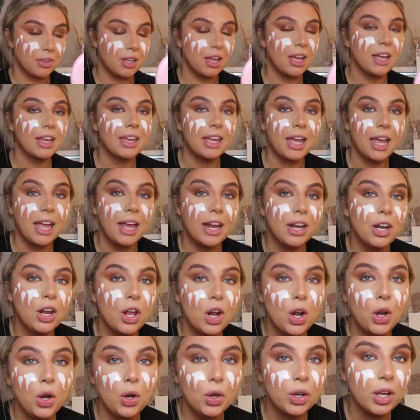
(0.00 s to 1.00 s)
Again,
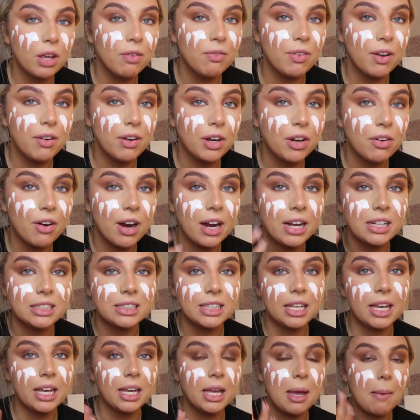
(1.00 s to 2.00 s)
looking very
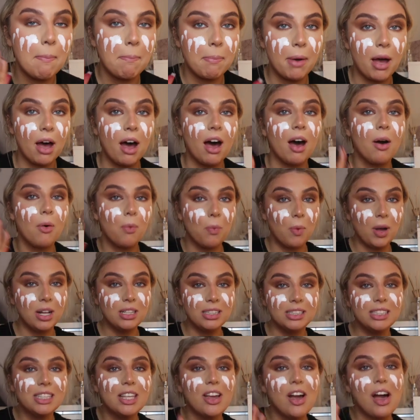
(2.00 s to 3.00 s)
crazy, but
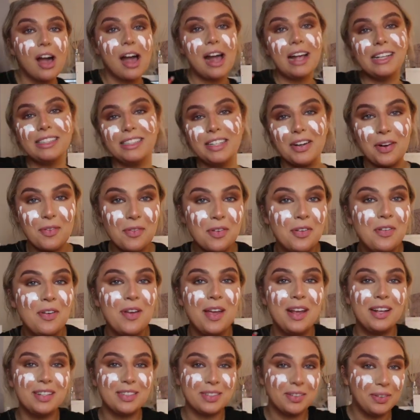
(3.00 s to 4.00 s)
once the eyes and
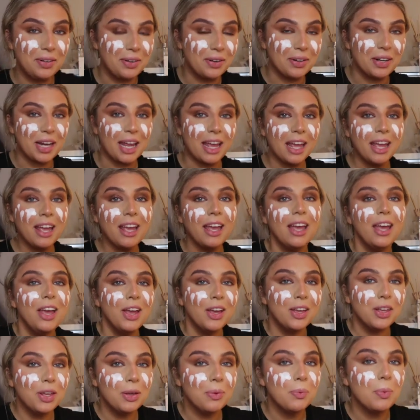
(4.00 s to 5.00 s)
everything's on it
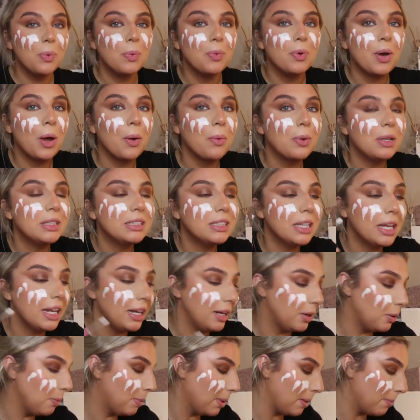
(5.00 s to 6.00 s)
you will notice it a
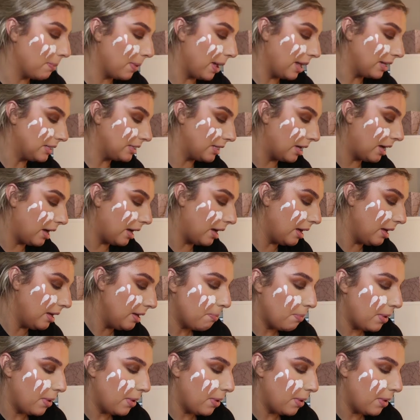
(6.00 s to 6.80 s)
little bit better.